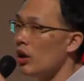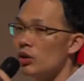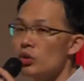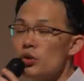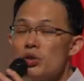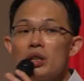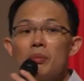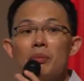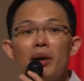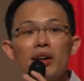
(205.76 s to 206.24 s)

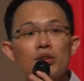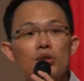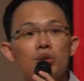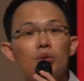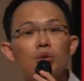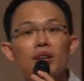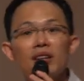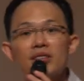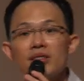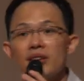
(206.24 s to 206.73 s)
Using my
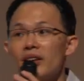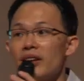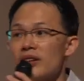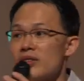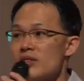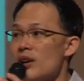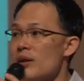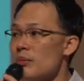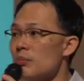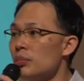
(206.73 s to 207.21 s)
school as an
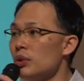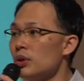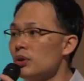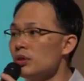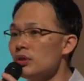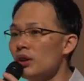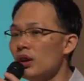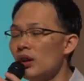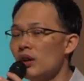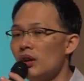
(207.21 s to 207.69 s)

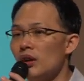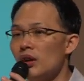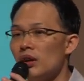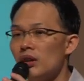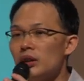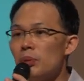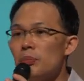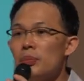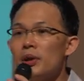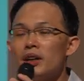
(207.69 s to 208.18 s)
example,
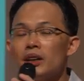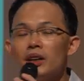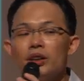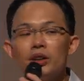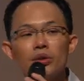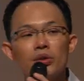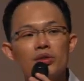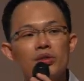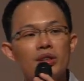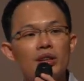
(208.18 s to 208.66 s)
typically,
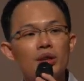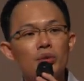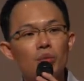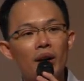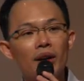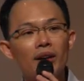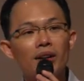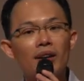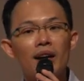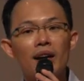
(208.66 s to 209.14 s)
you see
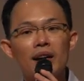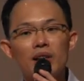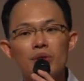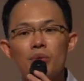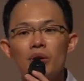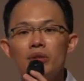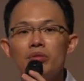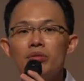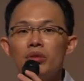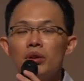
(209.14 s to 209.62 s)
one
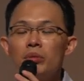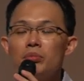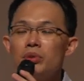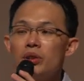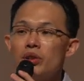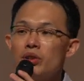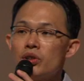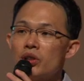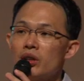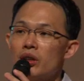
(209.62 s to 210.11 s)
class, one form
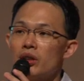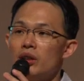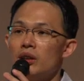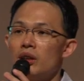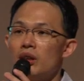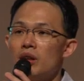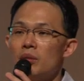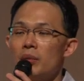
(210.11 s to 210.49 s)
teacher.